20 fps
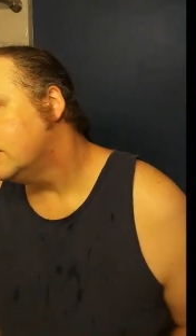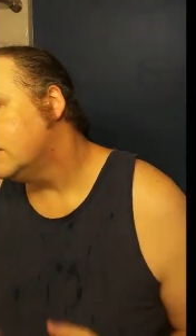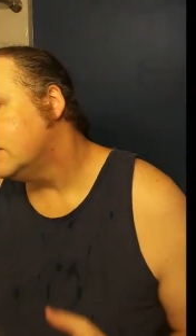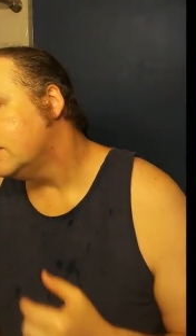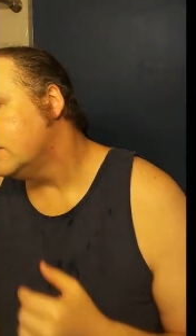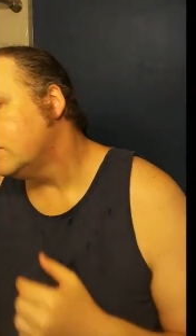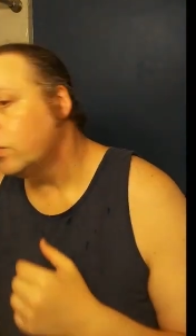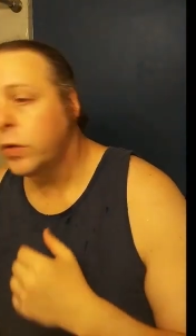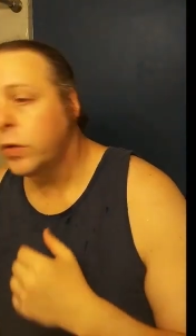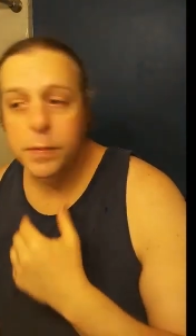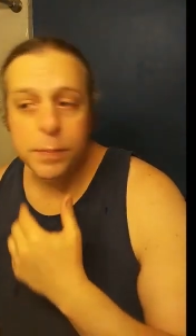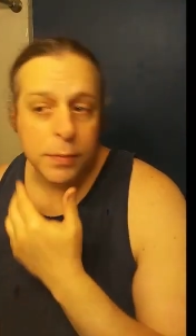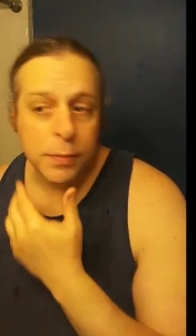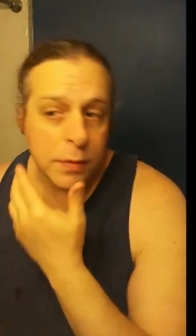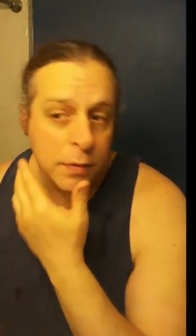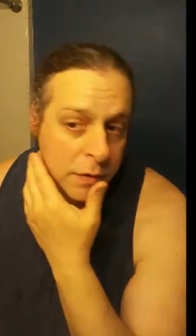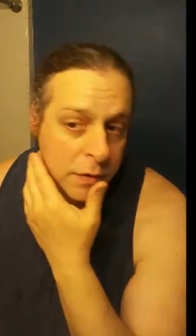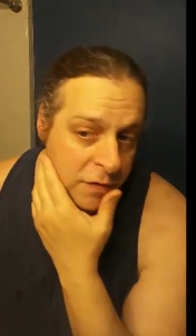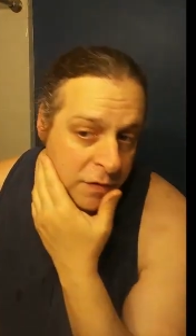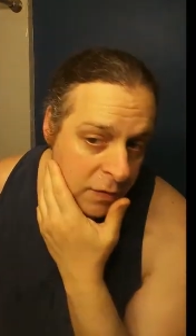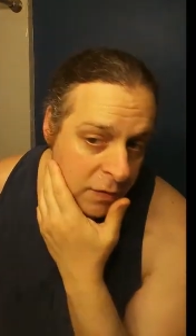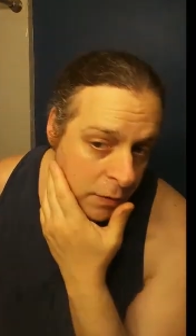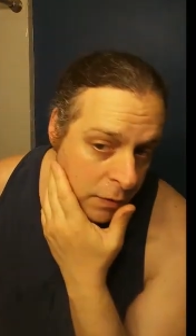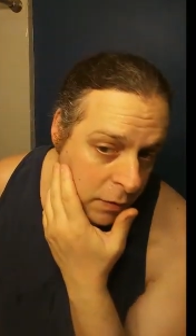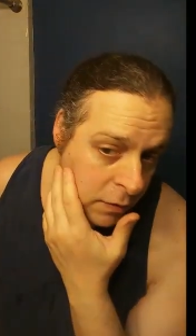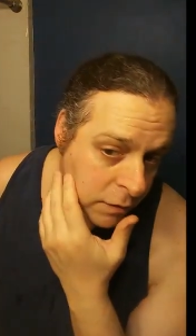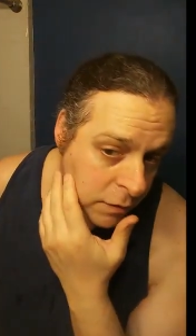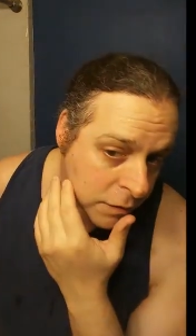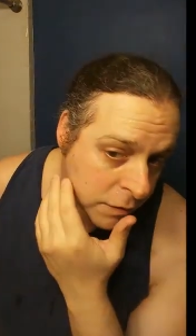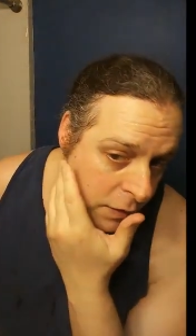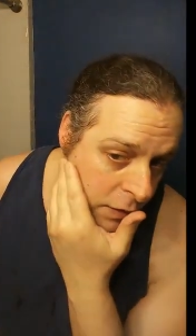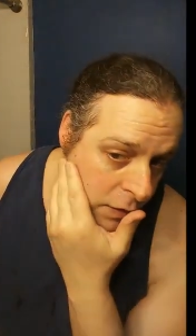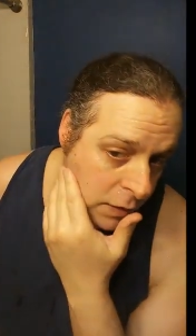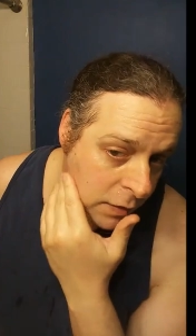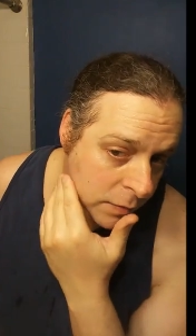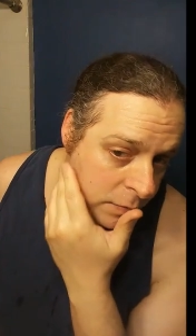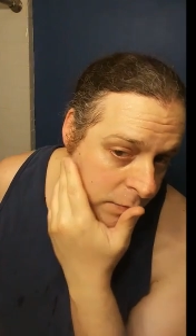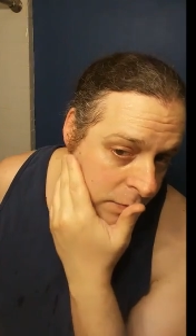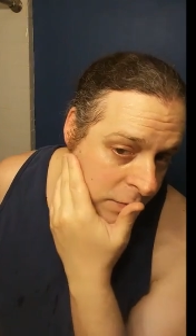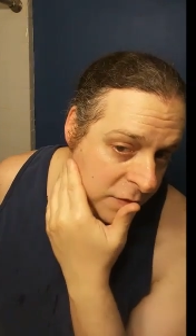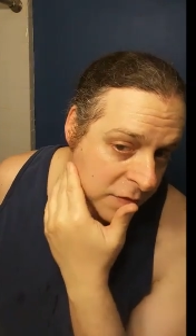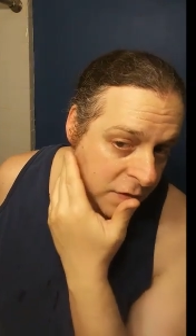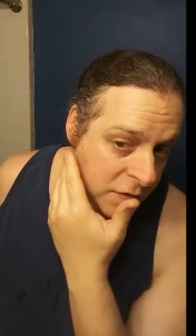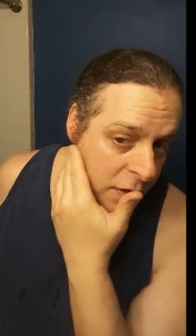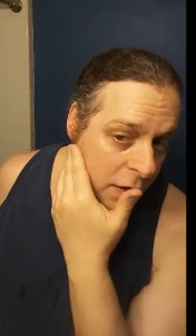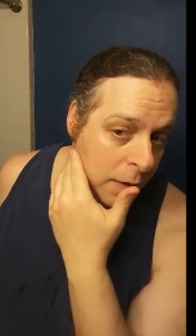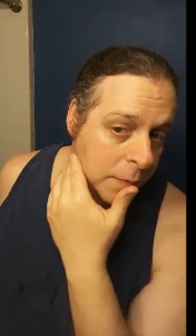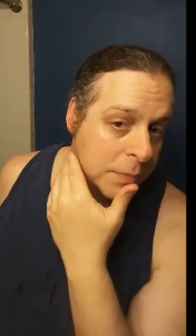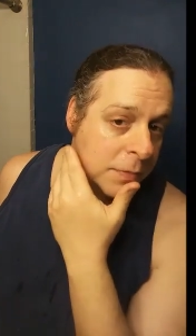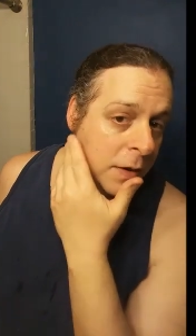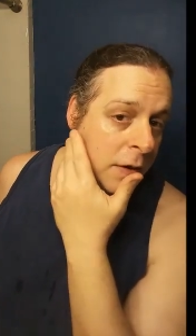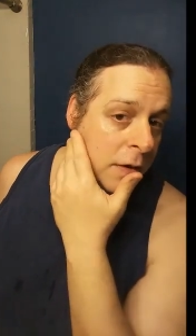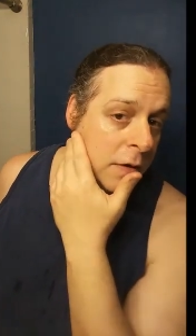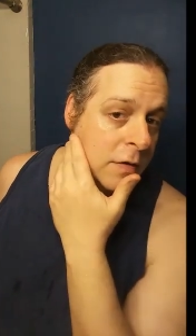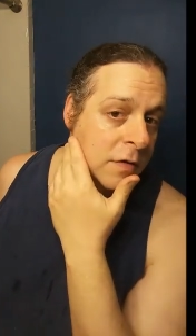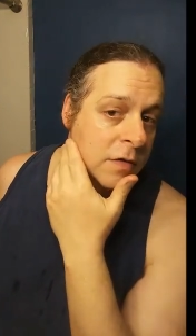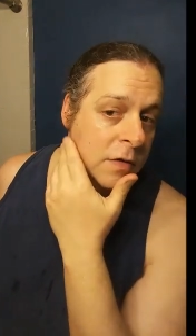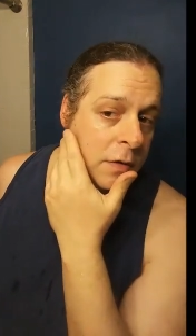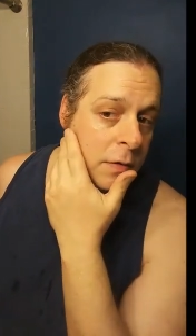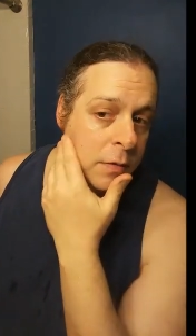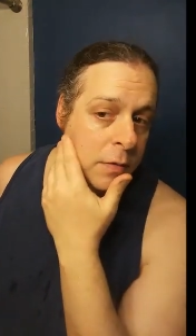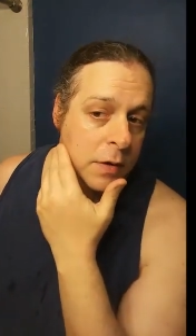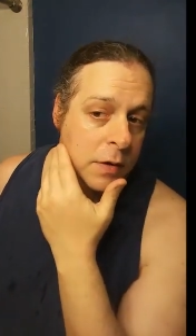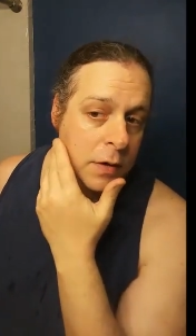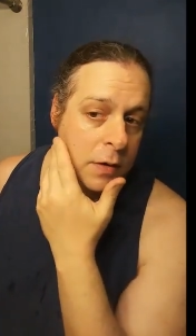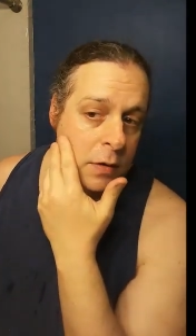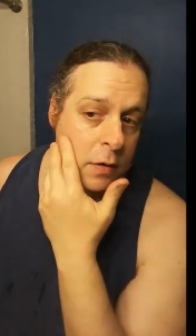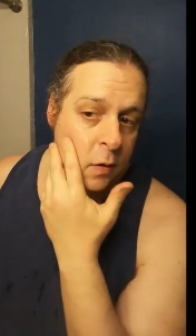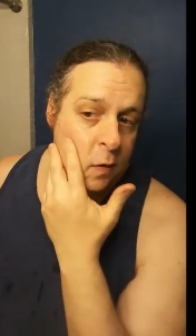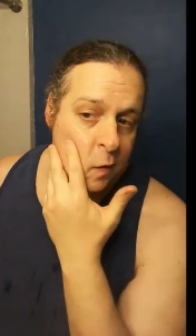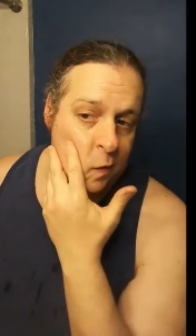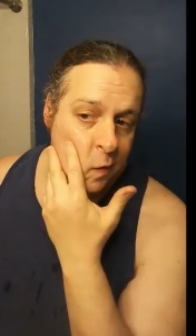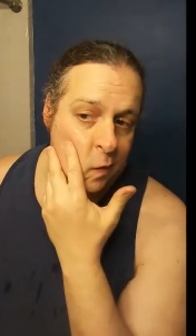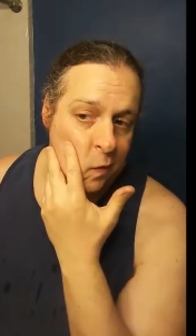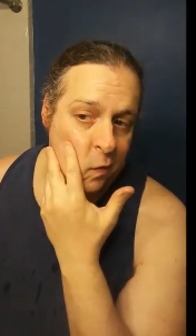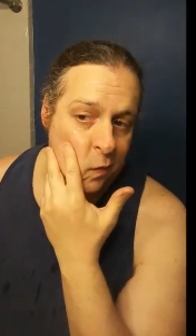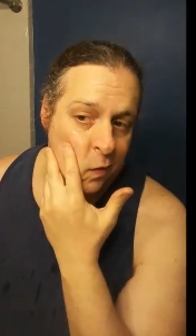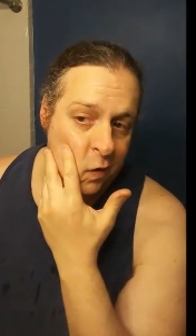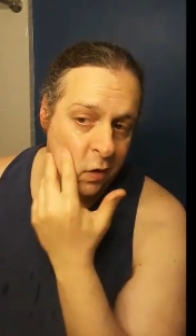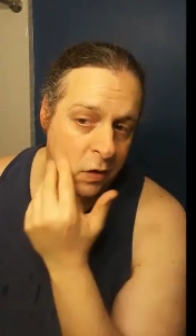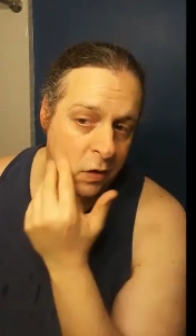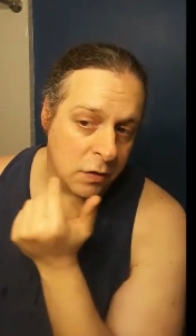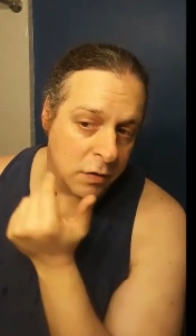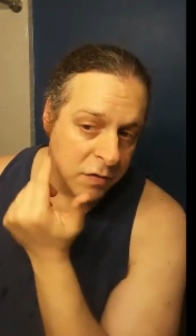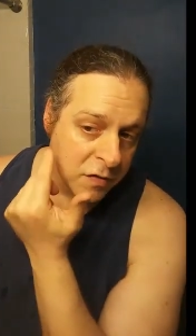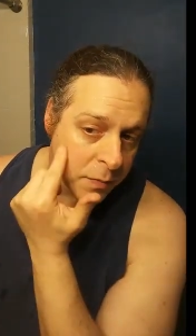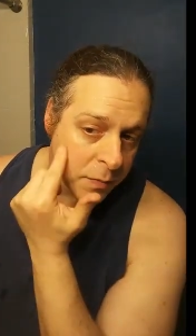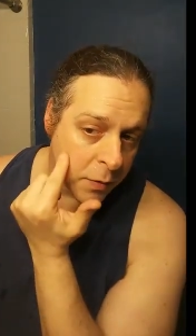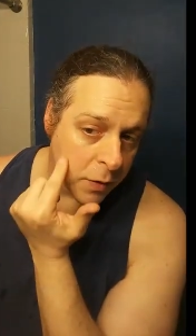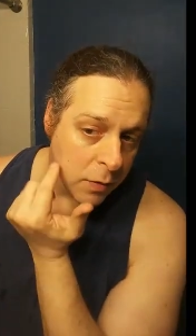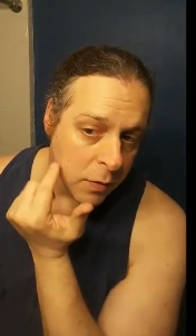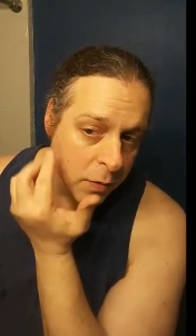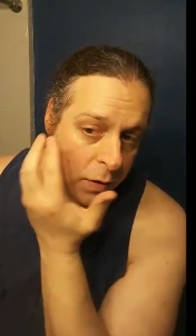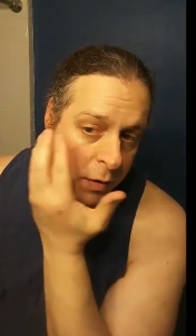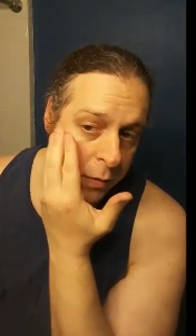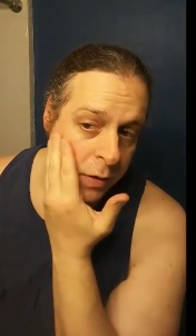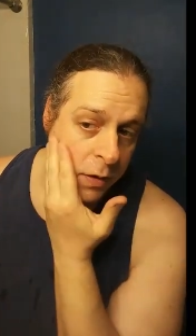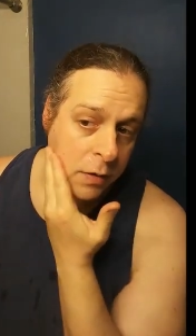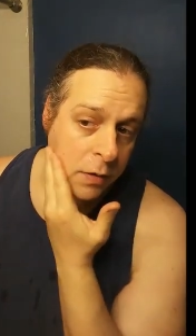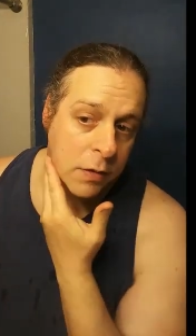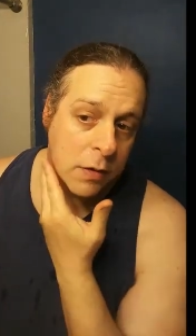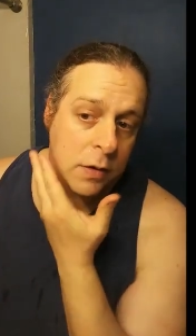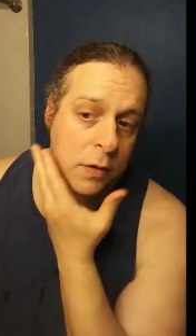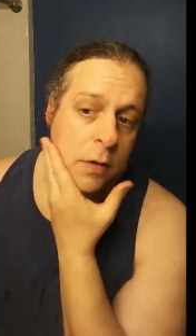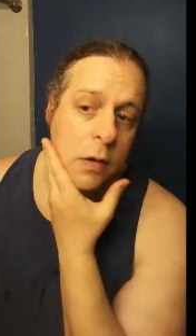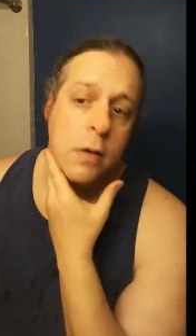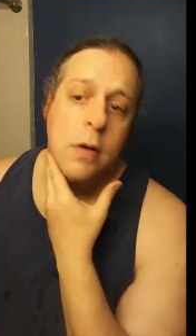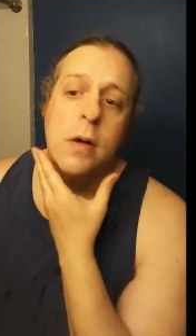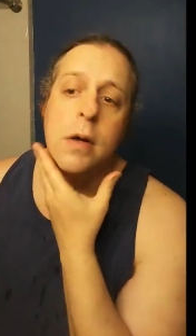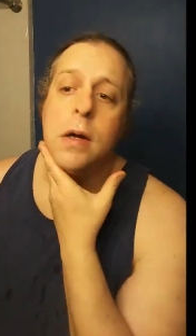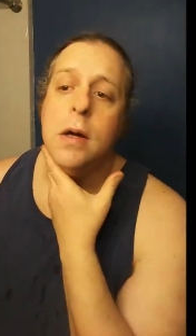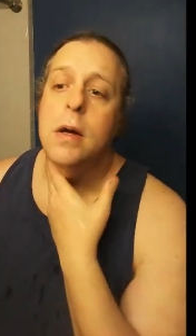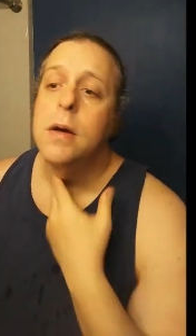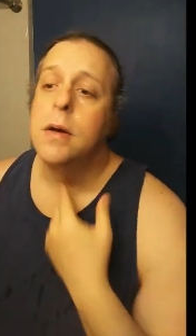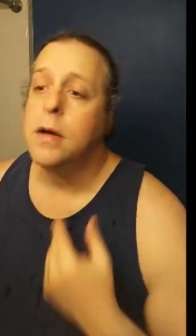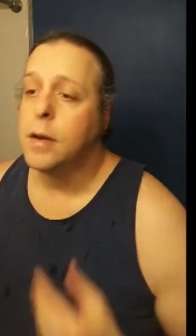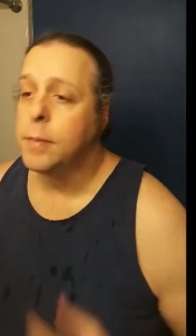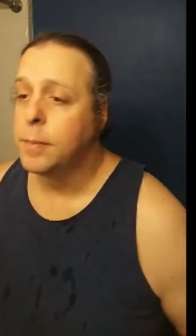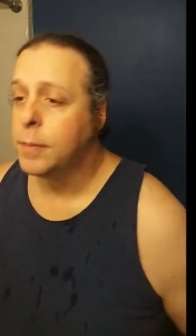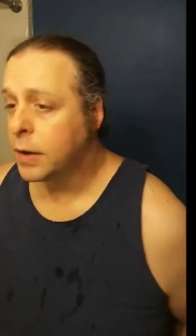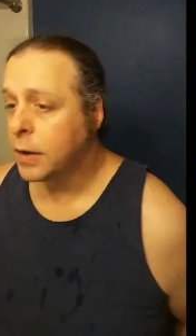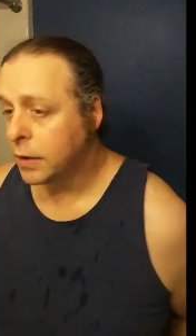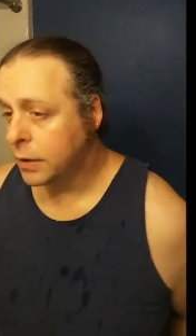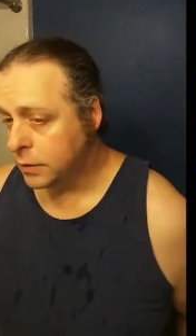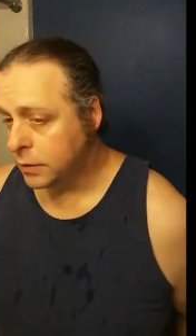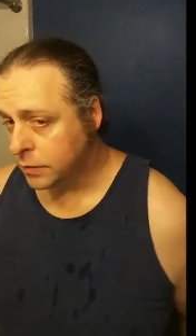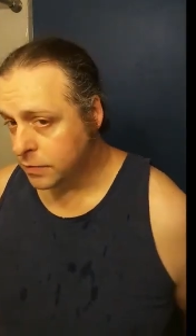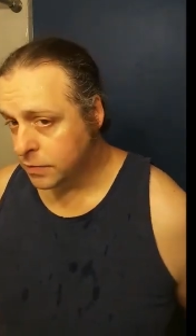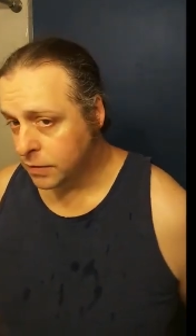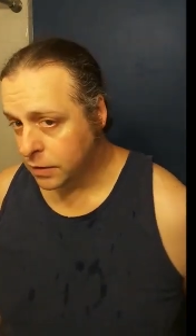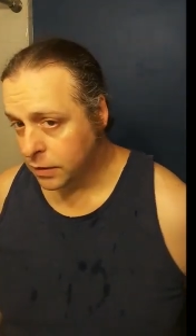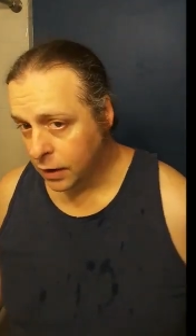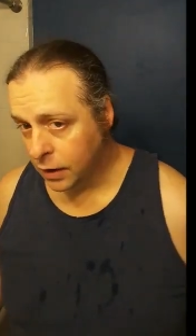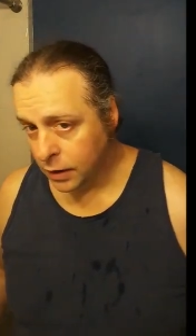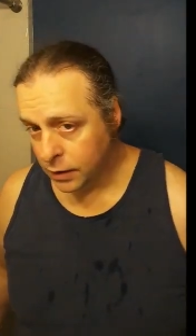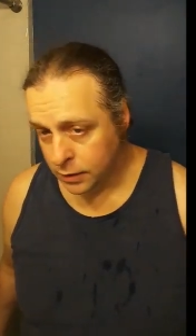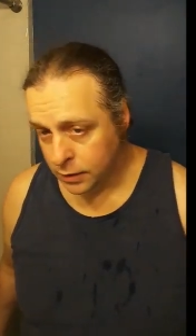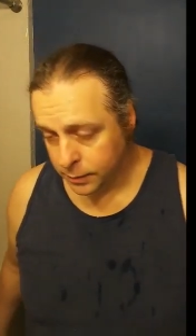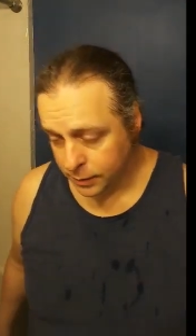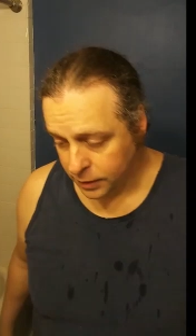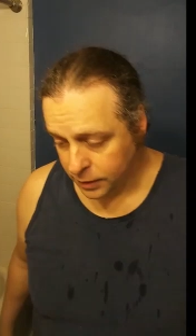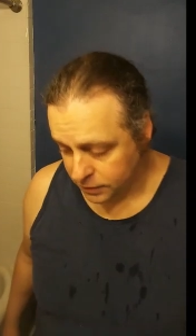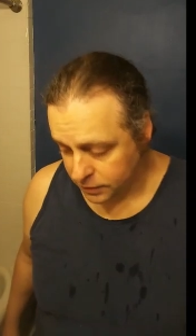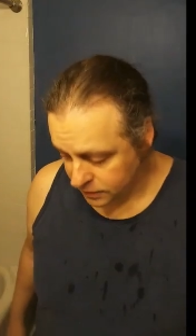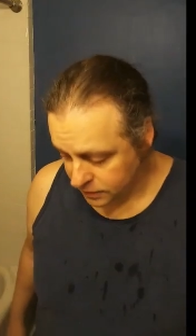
That weeper is sort of stopped on its own here. We have another small one around here. I'm not going to use any alum, any